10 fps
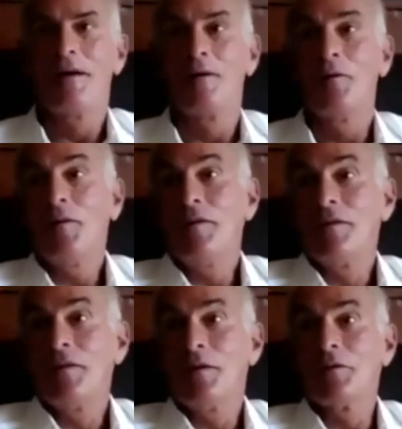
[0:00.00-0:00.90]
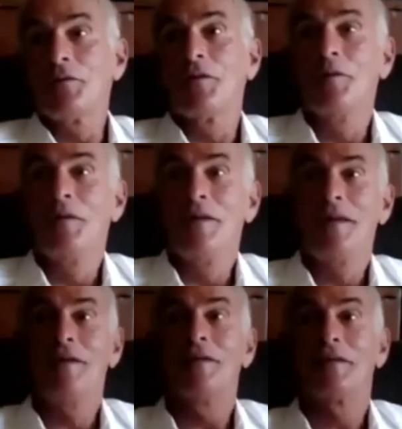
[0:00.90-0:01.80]
who even knows who he
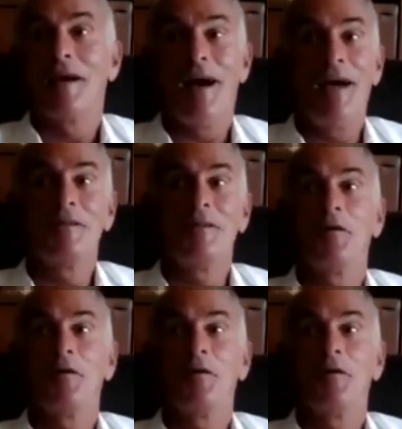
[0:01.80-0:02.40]
is? I know